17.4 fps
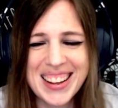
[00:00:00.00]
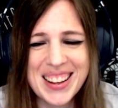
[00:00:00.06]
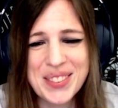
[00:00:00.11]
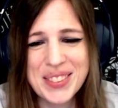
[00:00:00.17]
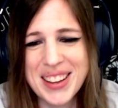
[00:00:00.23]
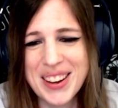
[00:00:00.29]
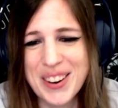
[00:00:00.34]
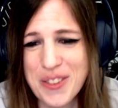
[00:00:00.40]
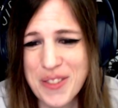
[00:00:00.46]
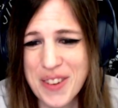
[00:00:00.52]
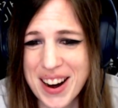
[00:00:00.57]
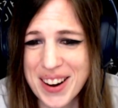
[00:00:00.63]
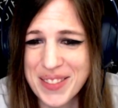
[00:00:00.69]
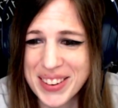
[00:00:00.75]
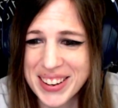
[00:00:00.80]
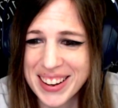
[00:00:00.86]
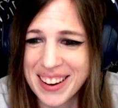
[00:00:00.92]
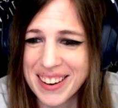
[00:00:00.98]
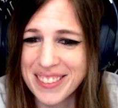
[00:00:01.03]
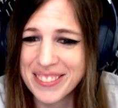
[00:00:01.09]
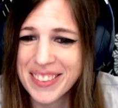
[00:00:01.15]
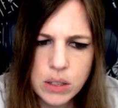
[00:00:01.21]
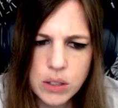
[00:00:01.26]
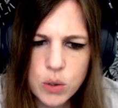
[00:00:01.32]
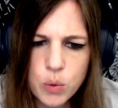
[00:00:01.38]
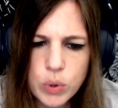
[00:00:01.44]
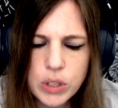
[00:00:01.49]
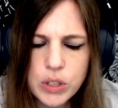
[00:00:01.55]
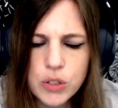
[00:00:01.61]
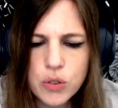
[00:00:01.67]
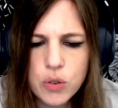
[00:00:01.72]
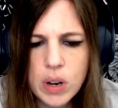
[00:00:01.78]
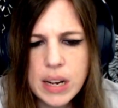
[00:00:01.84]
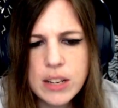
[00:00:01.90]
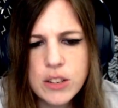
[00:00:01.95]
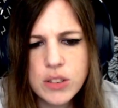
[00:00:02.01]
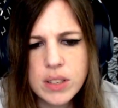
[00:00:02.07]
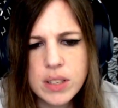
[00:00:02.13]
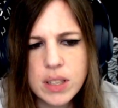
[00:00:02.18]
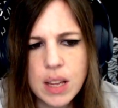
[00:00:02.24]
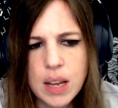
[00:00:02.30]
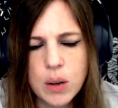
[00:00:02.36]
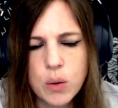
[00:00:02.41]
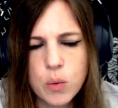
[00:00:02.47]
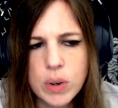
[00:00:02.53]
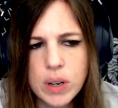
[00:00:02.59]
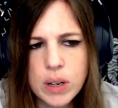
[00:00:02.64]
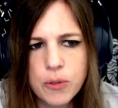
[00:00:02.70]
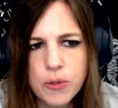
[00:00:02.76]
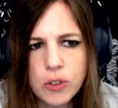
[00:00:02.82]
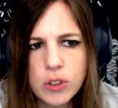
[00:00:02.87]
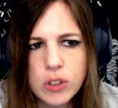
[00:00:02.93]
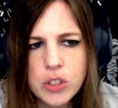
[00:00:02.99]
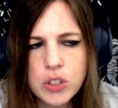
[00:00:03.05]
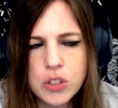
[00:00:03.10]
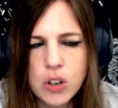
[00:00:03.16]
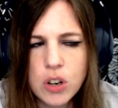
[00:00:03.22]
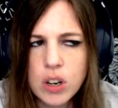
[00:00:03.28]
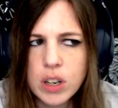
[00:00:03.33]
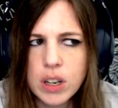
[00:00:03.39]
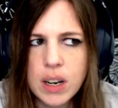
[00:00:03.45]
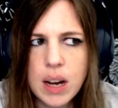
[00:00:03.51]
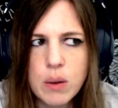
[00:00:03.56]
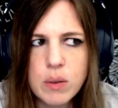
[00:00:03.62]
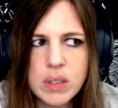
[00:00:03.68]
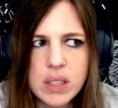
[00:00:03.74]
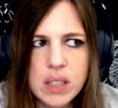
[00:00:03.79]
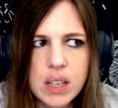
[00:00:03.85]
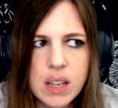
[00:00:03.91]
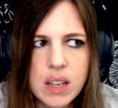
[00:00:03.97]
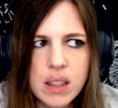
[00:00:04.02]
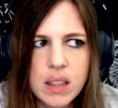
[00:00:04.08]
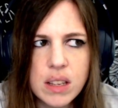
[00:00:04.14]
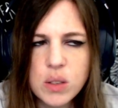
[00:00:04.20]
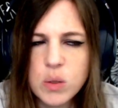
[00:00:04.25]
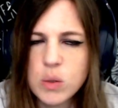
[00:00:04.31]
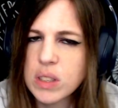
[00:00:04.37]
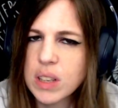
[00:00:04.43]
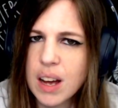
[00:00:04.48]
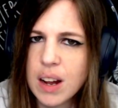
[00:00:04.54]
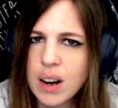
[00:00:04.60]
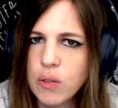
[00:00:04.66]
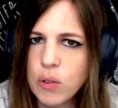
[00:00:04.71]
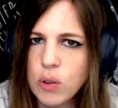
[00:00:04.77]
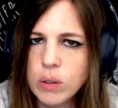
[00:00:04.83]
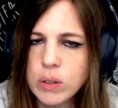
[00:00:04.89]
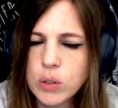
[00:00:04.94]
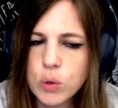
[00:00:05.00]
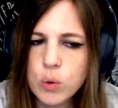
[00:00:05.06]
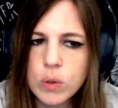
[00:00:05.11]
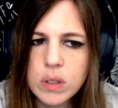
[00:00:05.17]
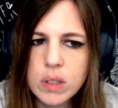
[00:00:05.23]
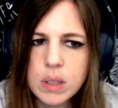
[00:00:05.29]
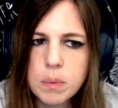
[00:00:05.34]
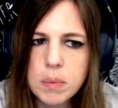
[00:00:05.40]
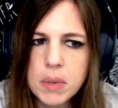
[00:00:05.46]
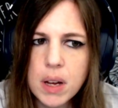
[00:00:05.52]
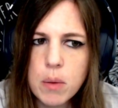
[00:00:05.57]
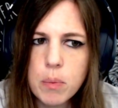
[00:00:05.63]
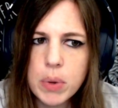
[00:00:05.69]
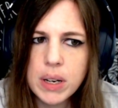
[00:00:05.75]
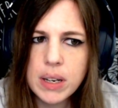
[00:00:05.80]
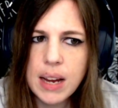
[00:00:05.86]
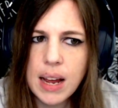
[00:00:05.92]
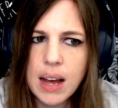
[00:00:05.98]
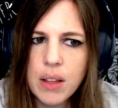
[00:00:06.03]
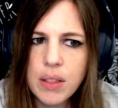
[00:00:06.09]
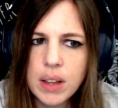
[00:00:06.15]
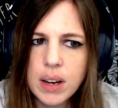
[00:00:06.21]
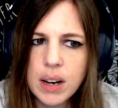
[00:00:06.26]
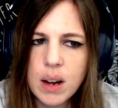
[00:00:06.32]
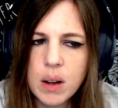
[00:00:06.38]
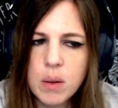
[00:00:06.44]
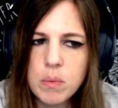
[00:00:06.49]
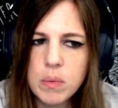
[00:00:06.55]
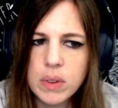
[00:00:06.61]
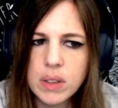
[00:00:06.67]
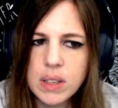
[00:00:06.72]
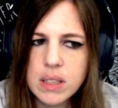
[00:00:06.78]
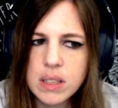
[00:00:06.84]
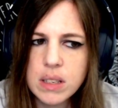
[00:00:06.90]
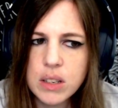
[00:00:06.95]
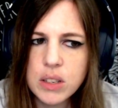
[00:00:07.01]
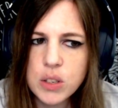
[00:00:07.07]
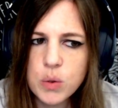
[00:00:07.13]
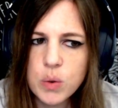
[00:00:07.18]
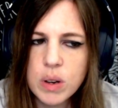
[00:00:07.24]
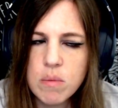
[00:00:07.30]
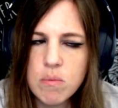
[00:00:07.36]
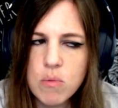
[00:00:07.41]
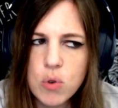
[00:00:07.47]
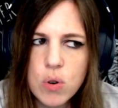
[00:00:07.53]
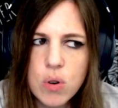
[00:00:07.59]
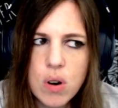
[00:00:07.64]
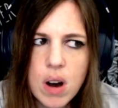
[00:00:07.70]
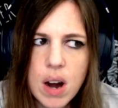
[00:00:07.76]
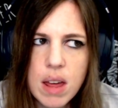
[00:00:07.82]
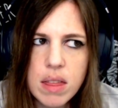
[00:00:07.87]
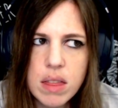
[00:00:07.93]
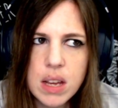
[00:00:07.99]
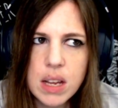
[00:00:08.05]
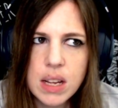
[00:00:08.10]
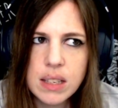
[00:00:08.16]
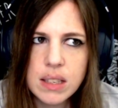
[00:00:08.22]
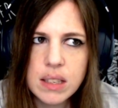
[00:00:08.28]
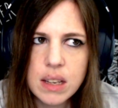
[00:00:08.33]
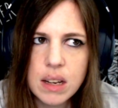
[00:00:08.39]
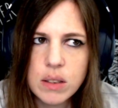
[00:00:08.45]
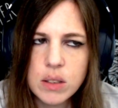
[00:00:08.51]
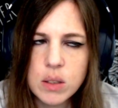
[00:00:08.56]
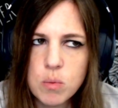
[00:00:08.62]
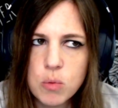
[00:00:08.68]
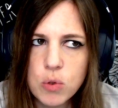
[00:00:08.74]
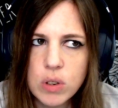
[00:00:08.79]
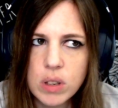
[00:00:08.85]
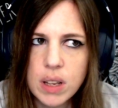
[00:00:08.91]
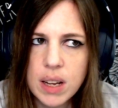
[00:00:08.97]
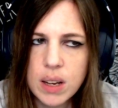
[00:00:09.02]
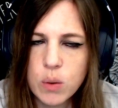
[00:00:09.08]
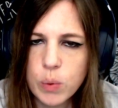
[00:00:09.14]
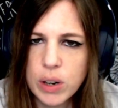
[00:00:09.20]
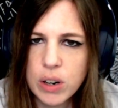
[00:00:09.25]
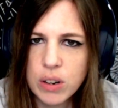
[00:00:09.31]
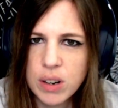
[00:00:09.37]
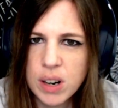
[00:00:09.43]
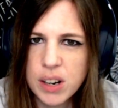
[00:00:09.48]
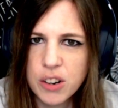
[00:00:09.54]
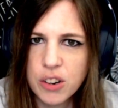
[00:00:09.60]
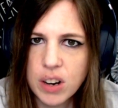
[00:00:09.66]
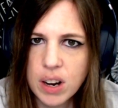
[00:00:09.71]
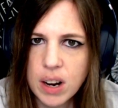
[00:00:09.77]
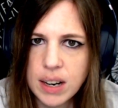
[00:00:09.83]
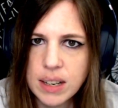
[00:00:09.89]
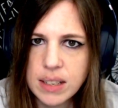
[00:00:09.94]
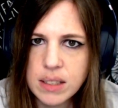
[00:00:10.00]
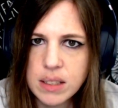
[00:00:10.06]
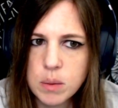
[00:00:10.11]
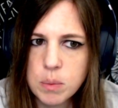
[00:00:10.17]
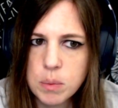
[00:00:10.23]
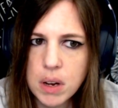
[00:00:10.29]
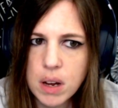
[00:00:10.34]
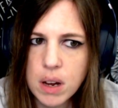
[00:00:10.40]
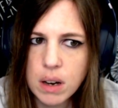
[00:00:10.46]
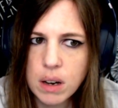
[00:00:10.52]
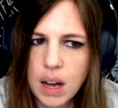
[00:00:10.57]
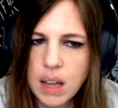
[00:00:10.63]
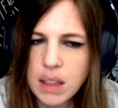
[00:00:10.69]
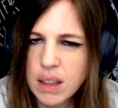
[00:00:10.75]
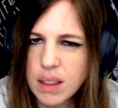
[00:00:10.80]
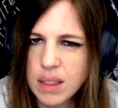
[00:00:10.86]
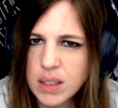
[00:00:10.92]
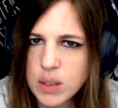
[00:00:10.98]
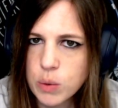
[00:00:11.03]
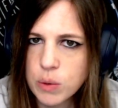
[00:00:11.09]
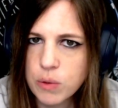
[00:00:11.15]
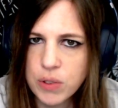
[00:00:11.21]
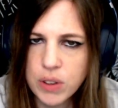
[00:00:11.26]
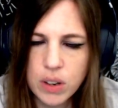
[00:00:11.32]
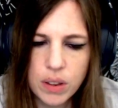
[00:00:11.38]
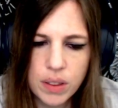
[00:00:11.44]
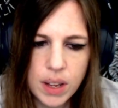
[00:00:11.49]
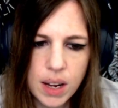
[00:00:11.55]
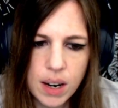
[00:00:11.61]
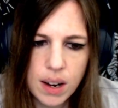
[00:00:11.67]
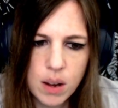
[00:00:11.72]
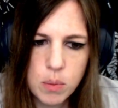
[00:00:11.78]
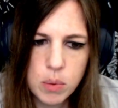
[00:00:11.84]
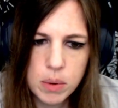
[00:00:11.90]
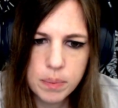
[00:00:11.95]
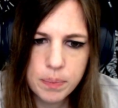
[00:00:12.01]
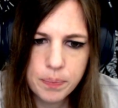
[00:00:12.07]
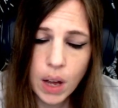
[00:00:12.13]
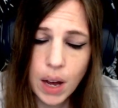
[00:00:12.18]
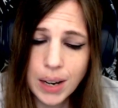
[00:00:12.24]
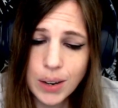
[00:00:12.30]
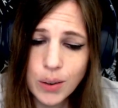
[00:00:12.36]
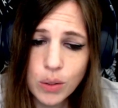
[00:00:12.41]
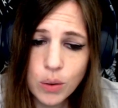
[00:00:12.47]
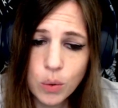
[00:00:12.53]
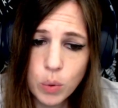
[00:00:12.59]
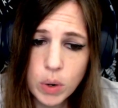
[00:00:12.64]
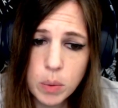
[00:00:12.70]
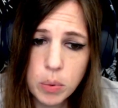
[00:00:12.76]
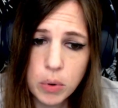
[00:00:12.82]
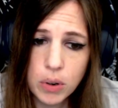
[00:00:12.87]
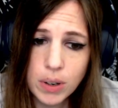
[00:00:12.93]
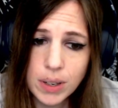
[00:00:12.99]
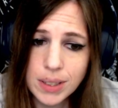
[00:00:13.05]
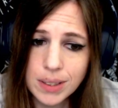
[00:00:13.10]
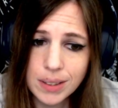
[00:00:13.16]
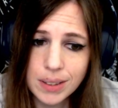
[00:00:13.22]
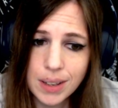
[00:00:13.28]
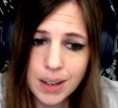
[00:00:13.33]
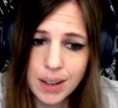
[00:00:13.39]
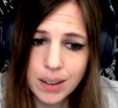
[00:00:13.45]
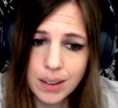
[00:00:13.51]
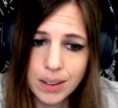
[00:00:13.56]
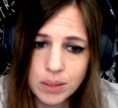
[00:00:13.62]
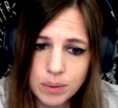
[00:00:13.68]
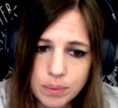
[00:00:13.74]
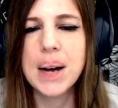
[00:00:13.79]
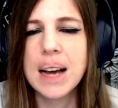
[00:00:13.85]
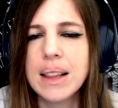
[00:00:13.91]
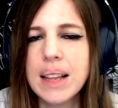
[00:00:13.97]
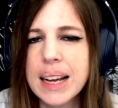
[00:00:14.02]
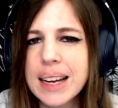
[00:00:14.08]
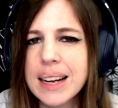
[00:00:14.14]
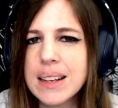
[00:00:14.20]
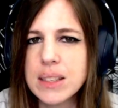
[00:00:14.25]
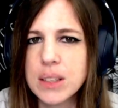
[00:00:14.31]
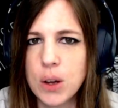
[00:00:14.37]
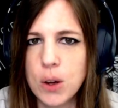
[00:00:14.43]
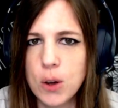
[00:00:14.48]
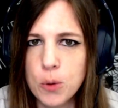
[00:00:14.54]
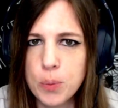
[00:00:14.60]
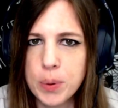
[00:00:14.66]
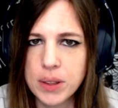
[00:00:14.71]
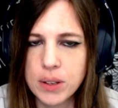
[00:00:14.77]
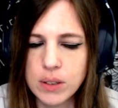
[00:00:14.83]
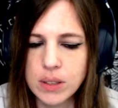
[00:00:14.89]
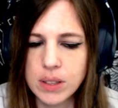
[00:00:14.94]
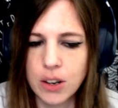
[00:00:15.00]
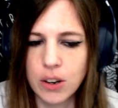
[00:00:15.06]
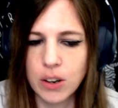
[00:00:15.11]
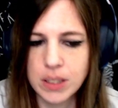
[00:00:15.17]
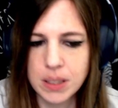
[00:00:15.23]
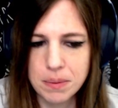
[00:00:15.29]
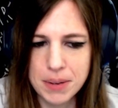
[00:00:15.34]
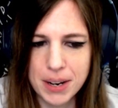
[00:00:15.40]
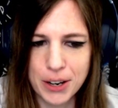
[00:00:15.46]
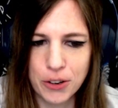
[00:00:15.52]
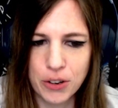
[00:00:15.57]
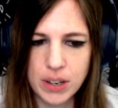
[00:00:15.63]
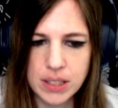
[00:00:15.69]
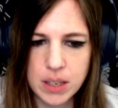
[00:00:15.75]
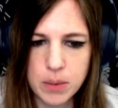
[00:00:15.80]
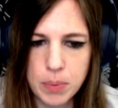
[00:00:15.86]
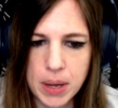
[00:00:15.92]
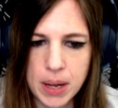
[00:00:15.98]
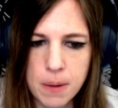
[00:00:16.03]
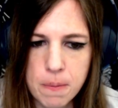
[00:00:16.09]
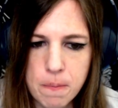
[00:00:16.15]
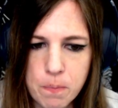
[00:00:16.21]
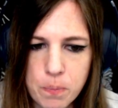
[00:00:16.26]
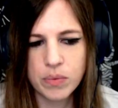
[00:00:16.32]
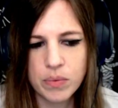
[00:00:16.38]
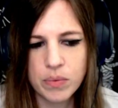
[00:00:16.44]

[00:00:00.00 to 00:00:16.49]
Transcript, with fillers: That's what that reminded me of. So, what's strange is like when it first started, I was thinking this was kind of old school Slipknot, but now that I'm listening to it more, I think it sounds more like We Are Not Your Kind Slipknot. I think this would fit on that album. I know The Reaper is a liar. I like it as a whole, but those lyrics I'm not crazy about.